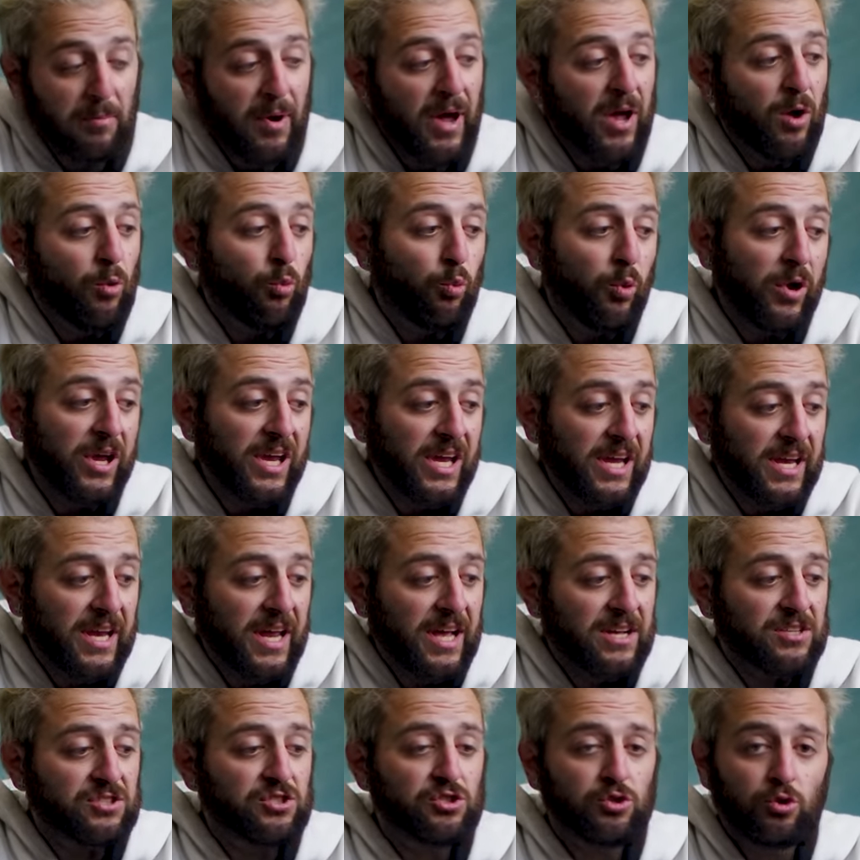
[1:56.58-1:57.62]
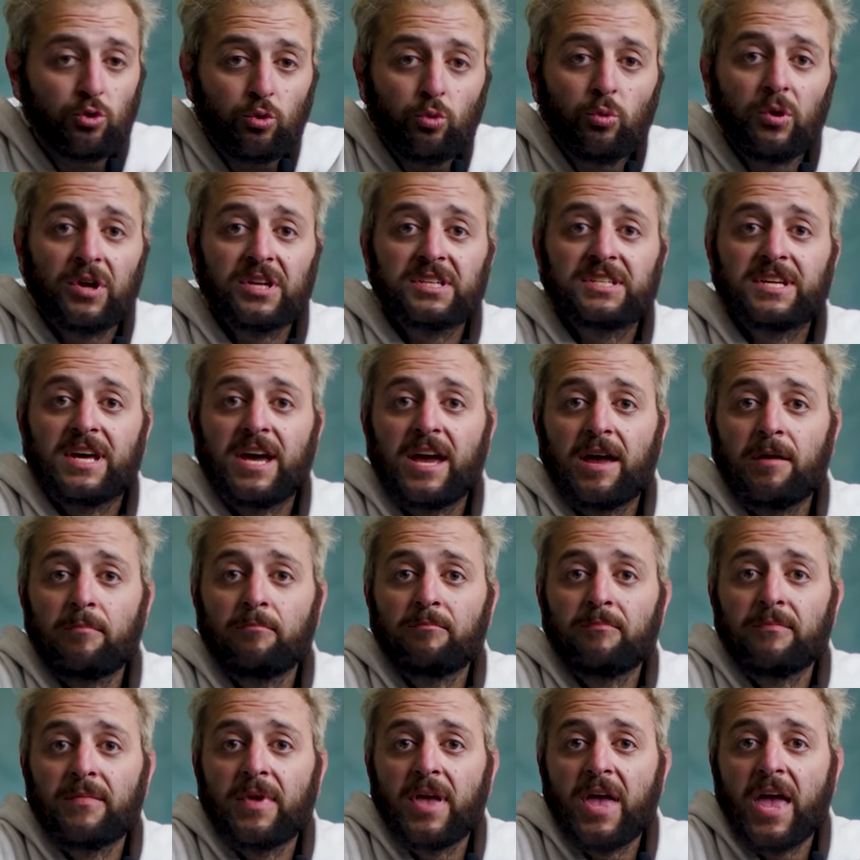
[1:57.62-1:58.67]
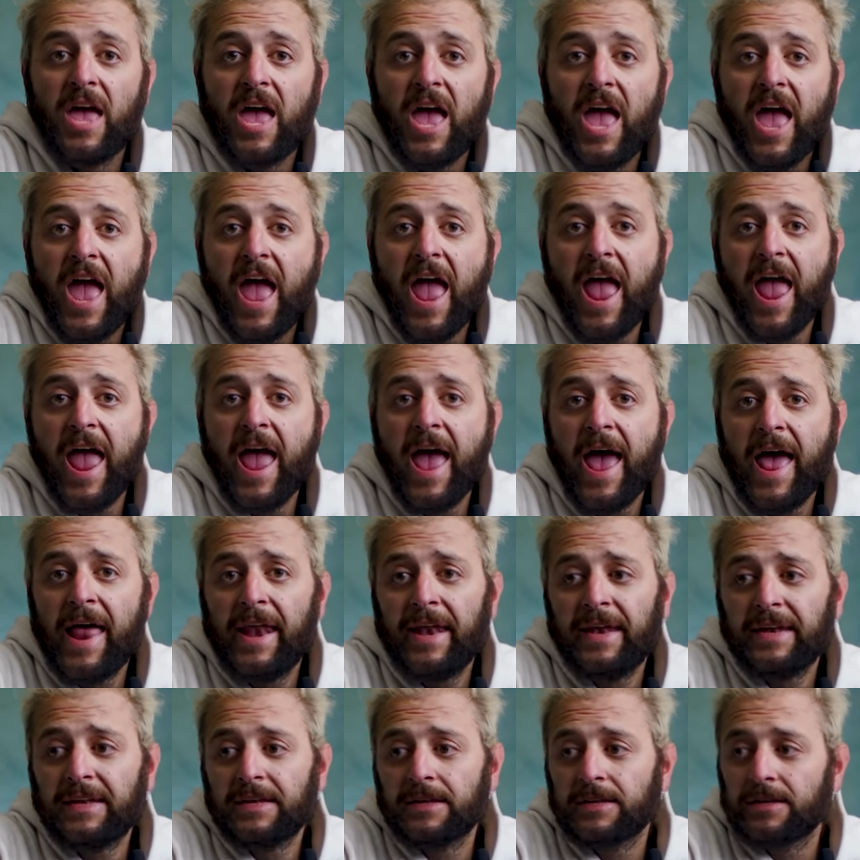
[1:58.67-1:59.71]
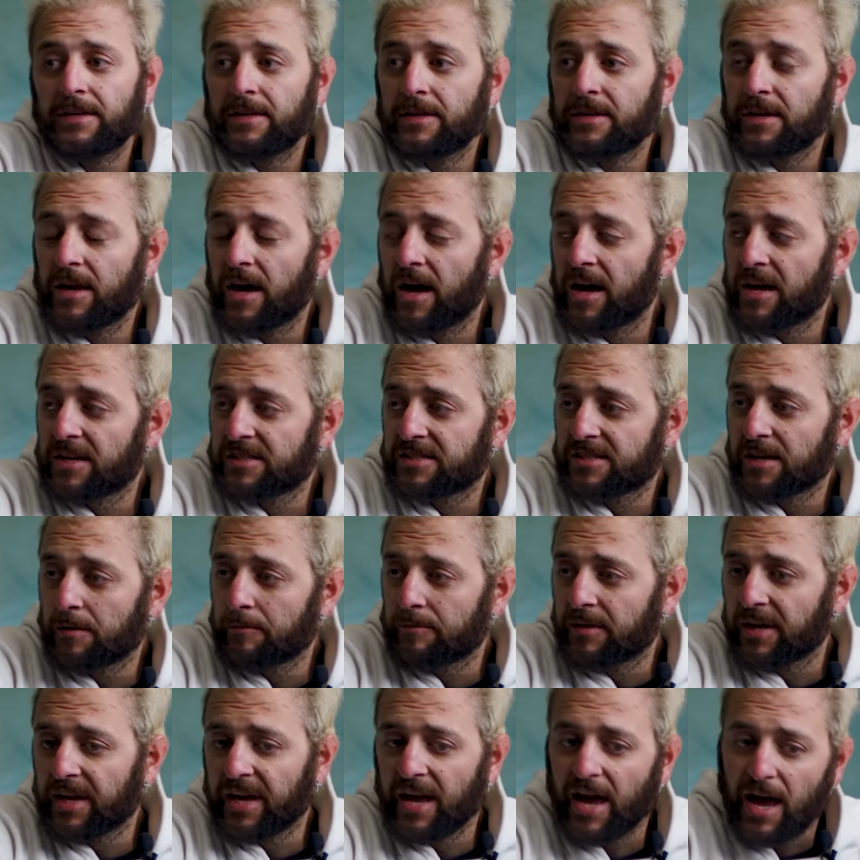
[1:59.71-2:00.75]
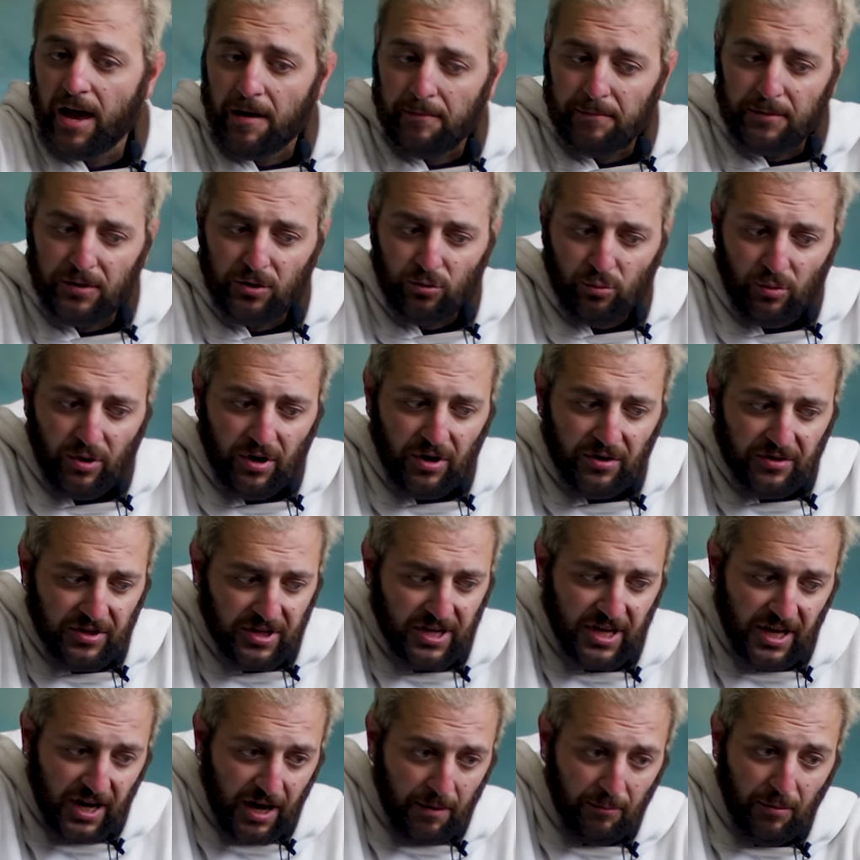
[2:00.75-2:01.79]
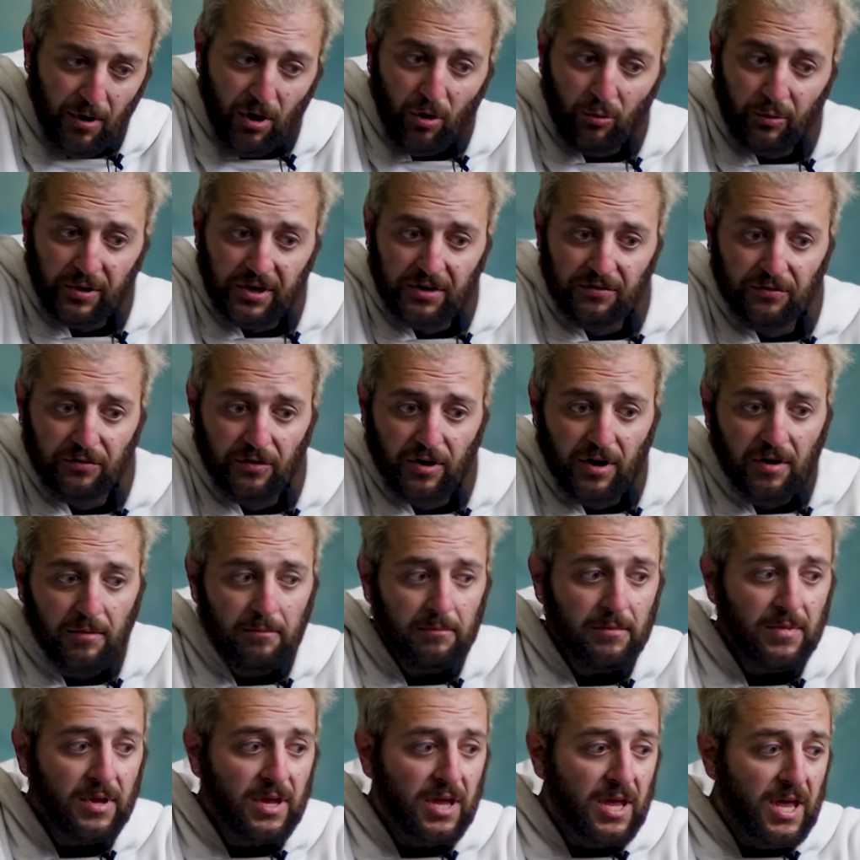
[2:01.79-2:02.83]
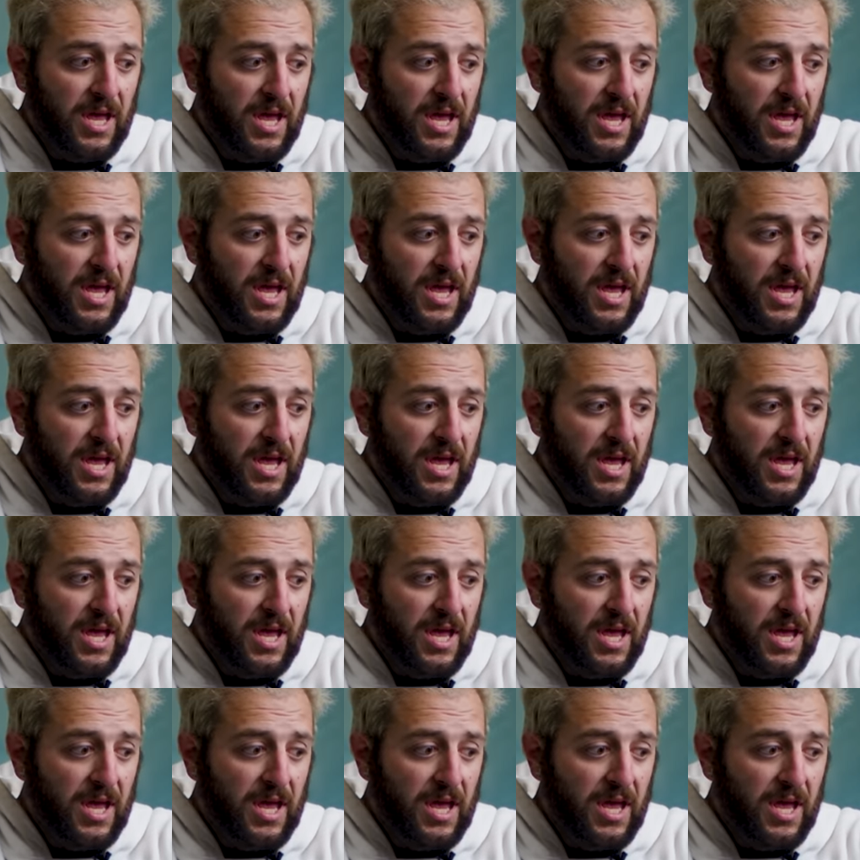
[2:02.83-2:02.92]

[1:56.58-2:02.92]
buy weed at school one time, and uh, something happened where the kid I bought weed from,